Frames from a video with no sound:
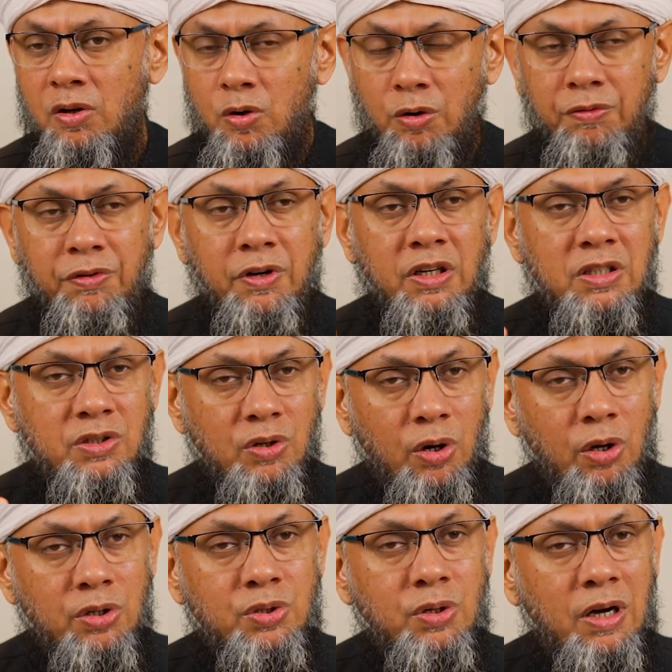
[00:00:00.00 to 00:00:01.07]
Kufr is
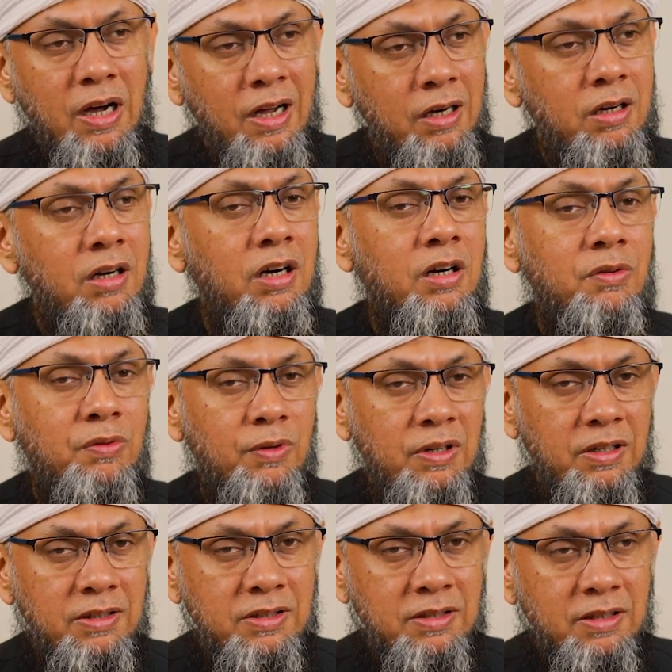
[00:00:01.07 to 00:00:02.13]
also
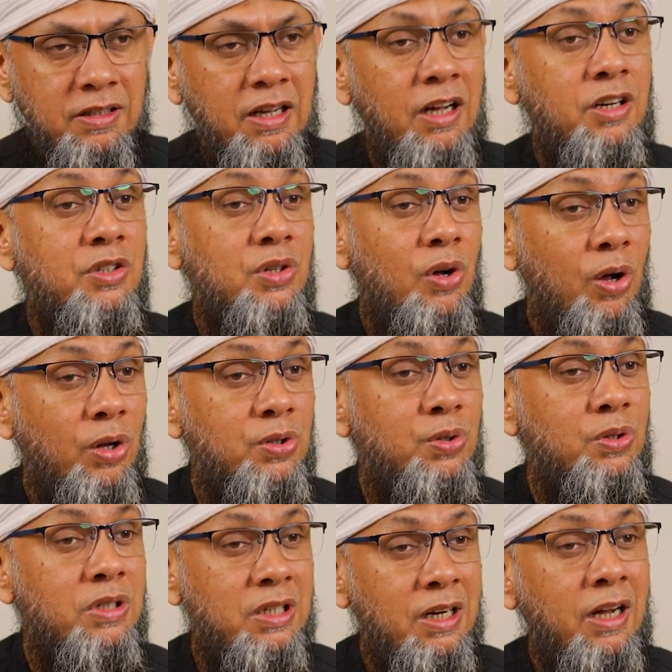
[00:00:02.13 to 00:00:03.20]
ungratefulness. That is
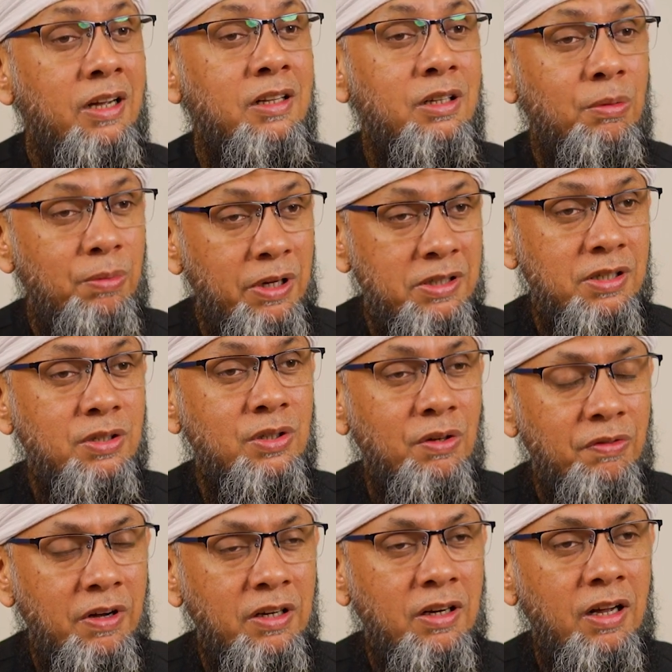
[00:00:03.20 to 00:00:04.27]
also denying the blessings
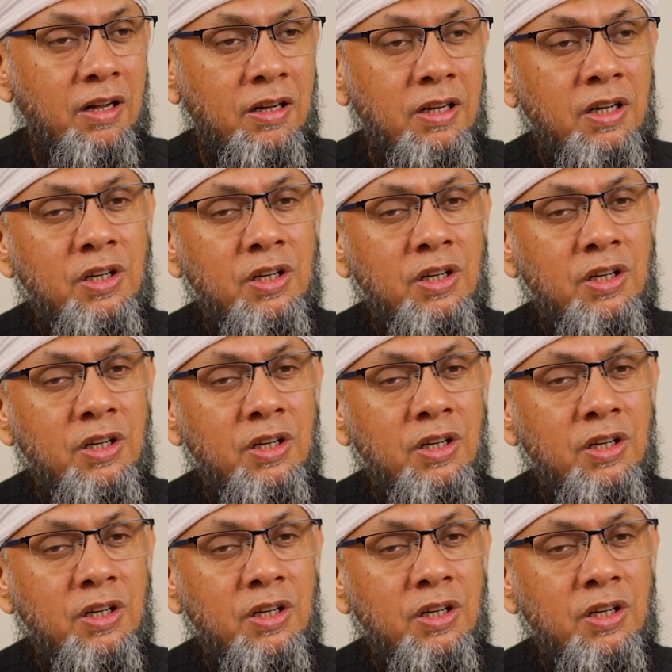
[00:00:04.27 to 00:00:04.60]
of Allah.